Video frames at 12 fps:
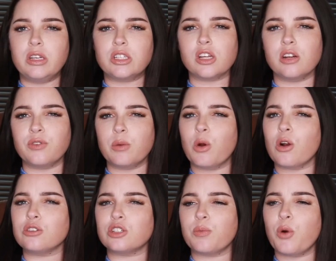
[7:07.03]
he's there for
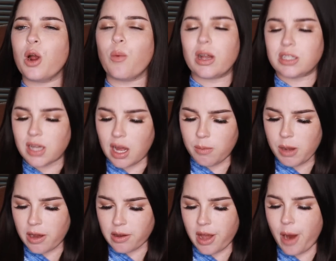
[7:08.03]
moral support, why's he got to be
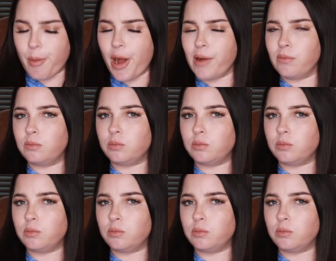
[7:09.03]
on camera?